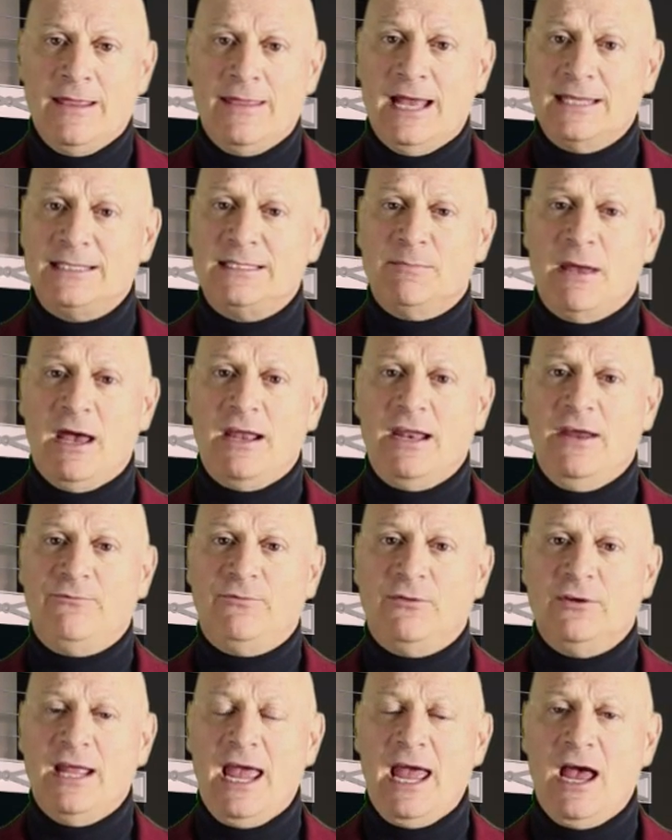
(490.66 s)
That's about it
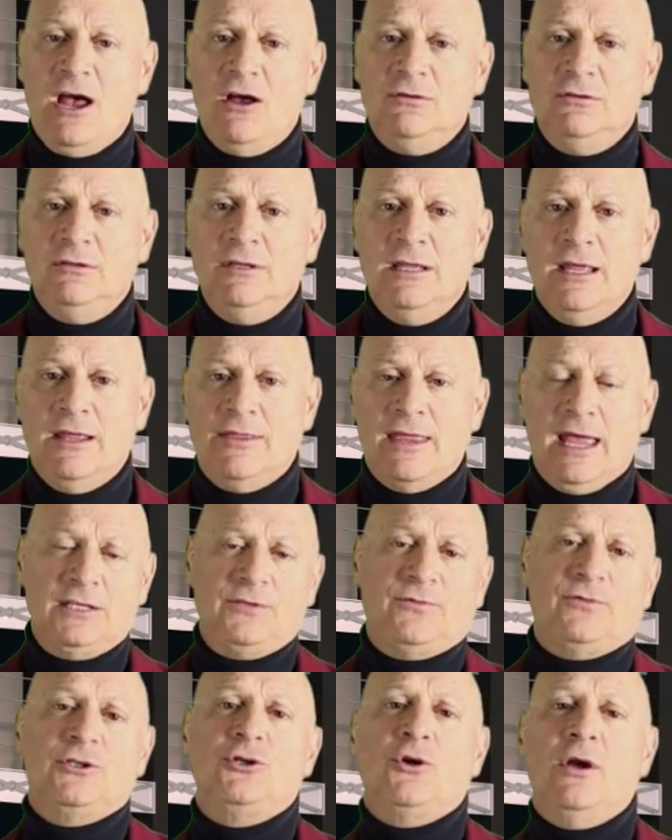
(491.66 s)
for now.
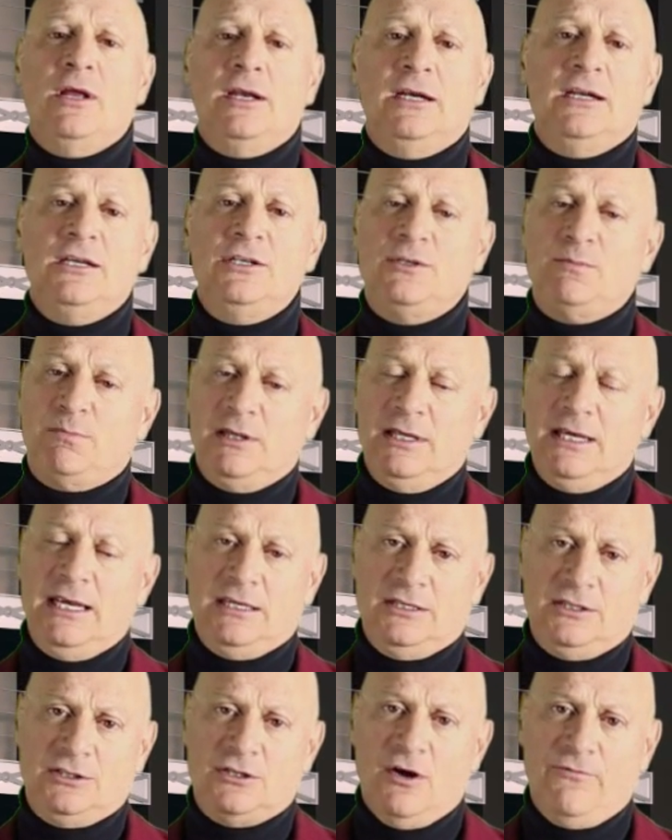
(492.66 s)
Thanks for joining us.
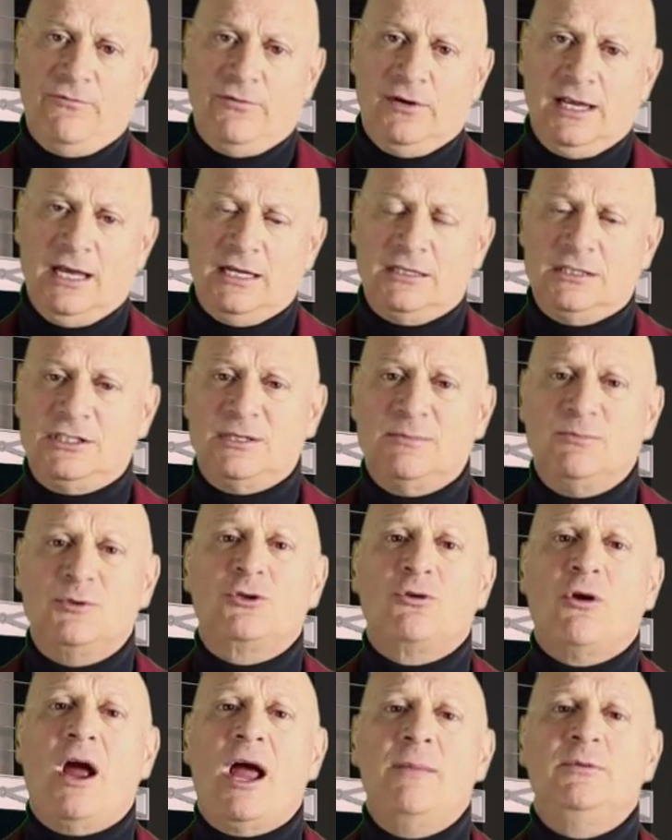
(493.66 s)
Please don't forget to
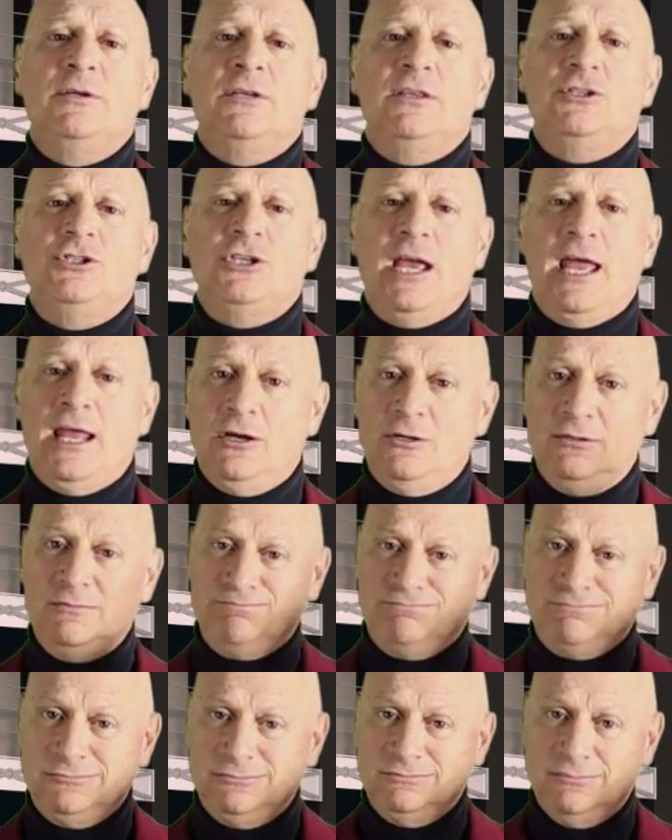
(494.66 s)
subscribe to the channel
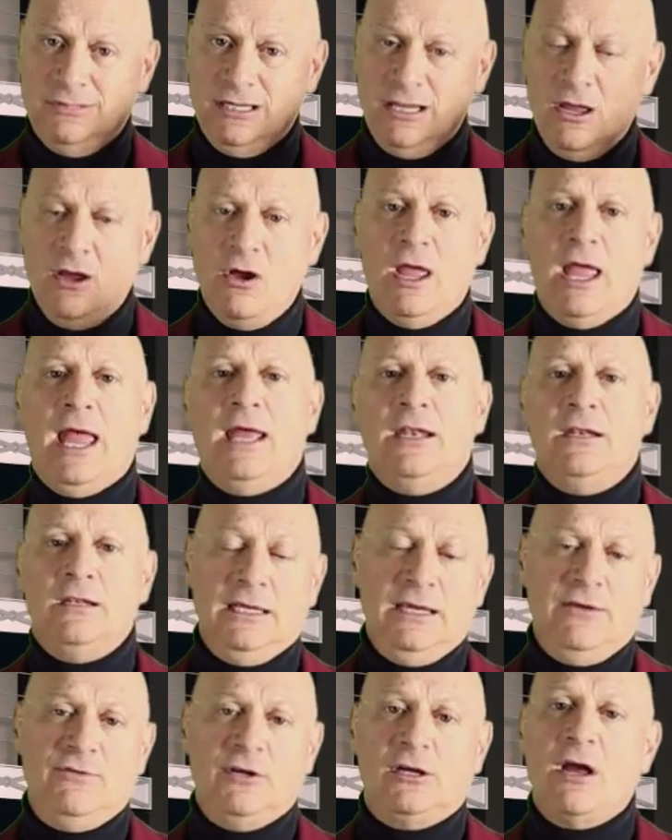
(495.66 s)
and
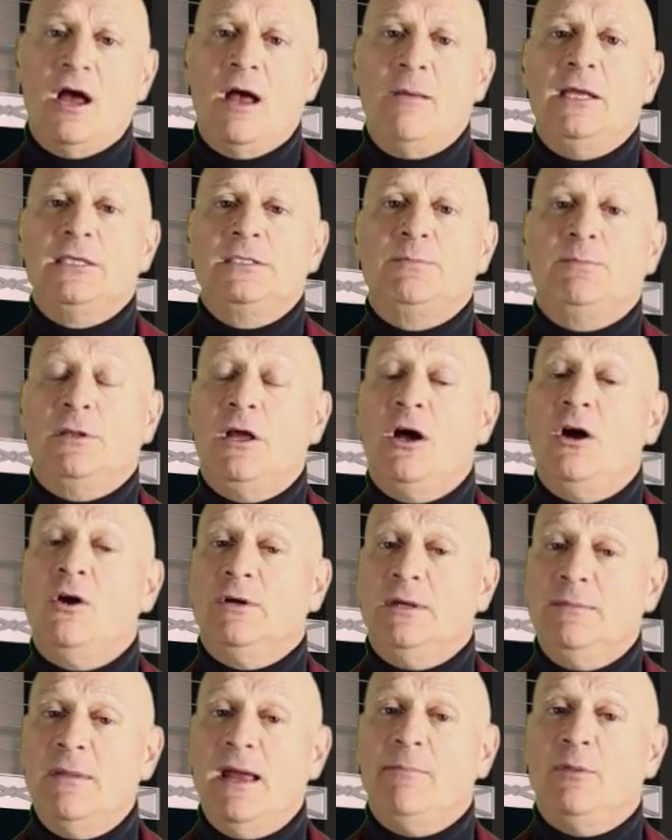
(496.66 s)
leave your comments below.
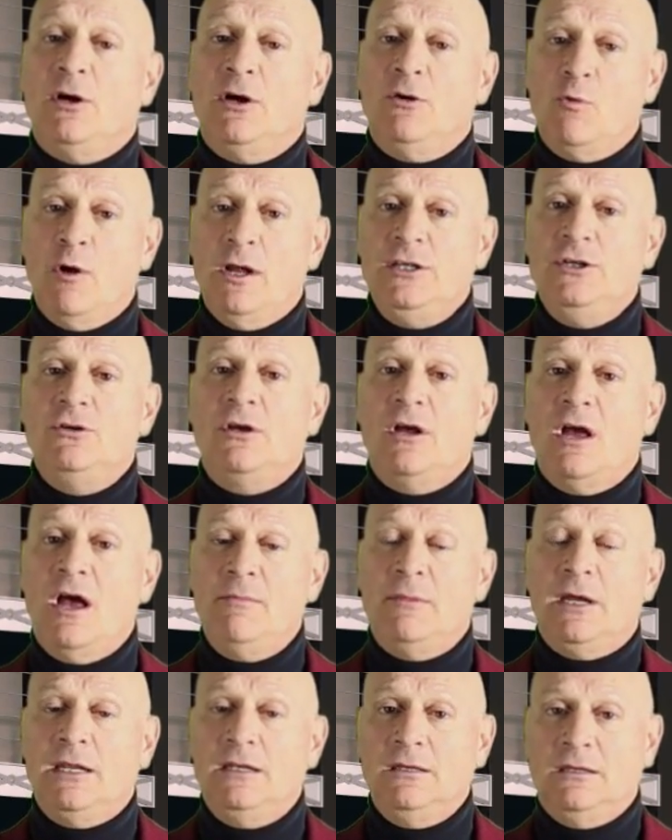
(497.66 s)
Remember, when you
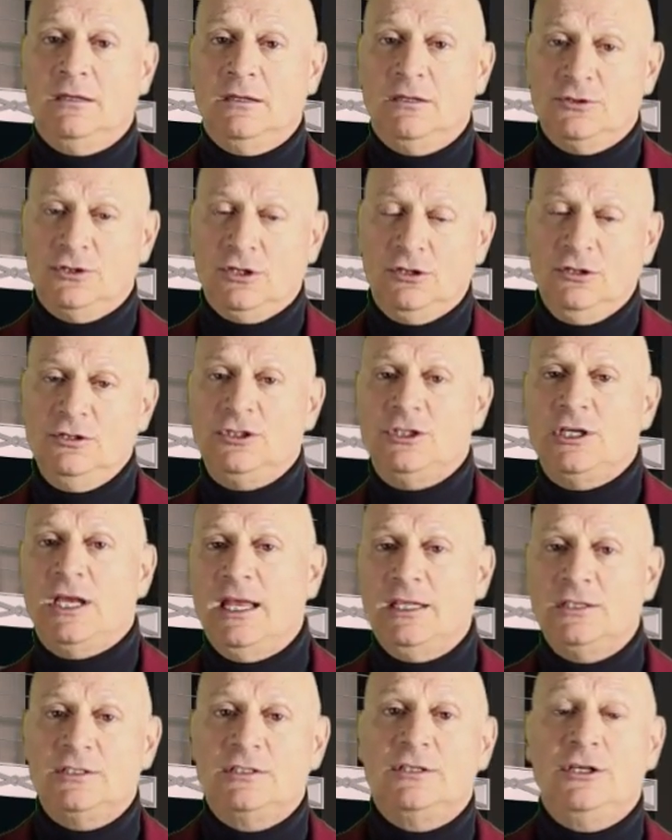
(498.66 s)
comment, there's a good
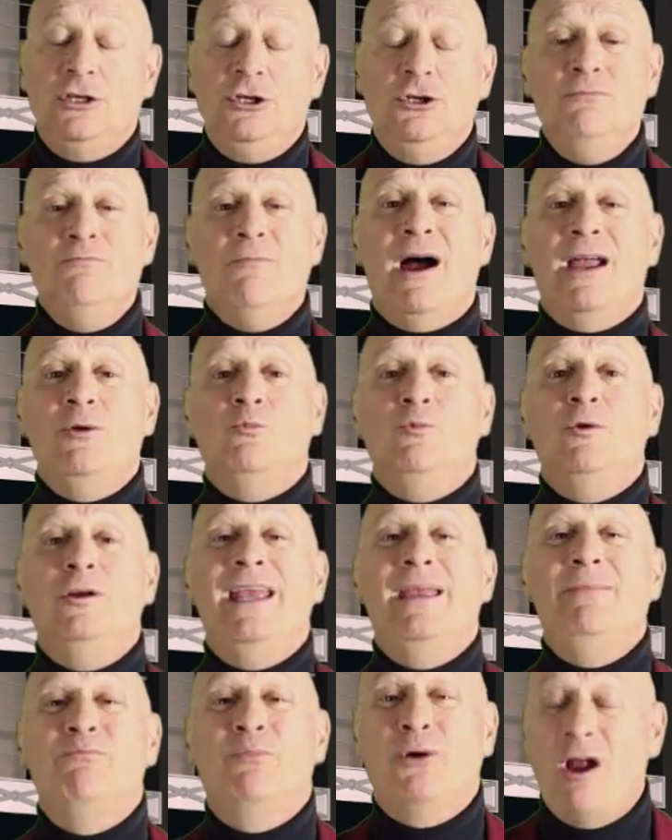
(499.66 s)
chance you might
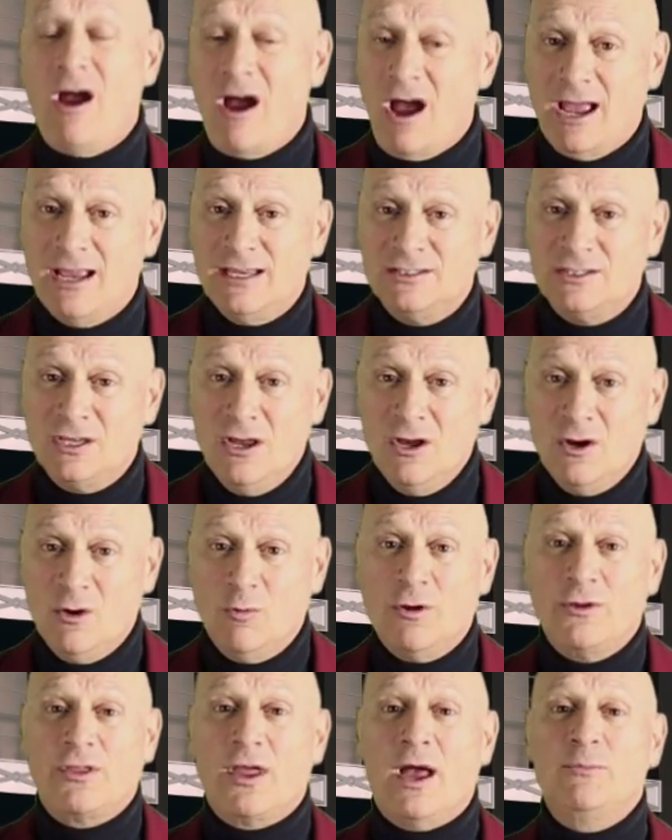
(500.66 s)
win a prize
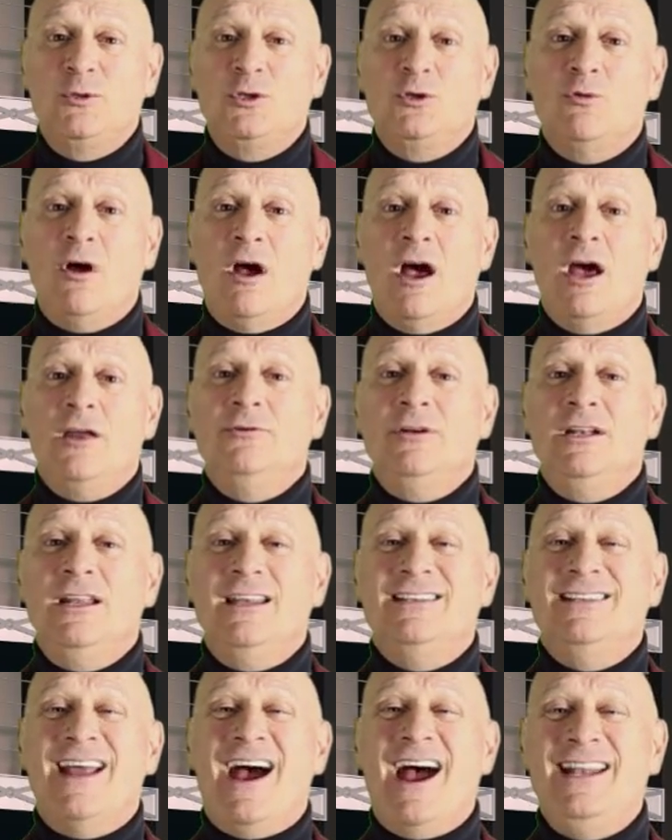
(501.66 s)
worth up to
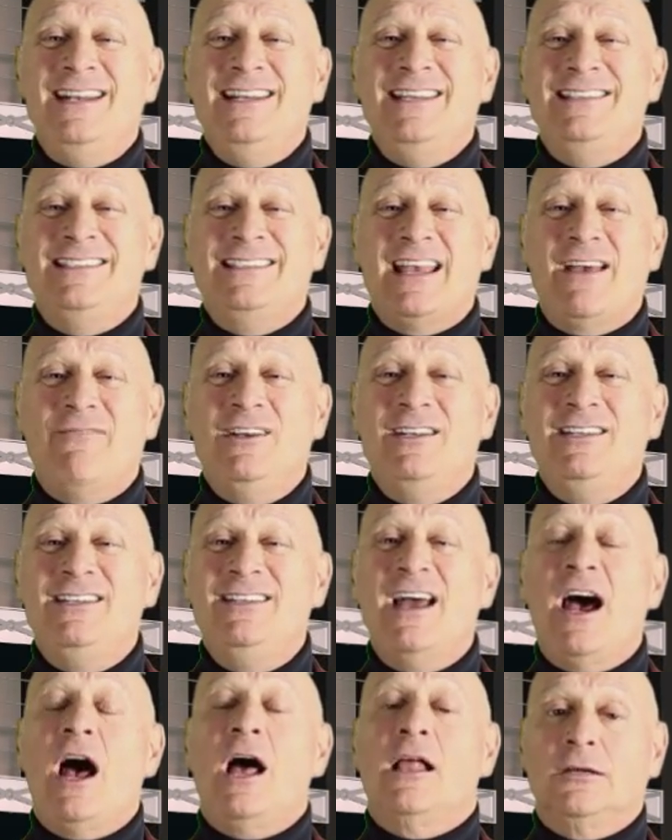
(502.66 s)

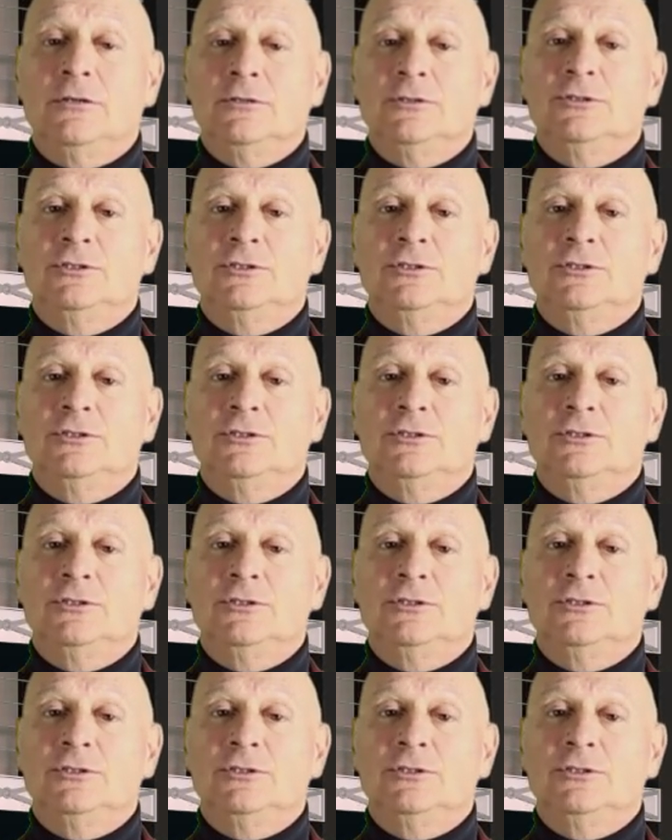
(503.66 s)
$197.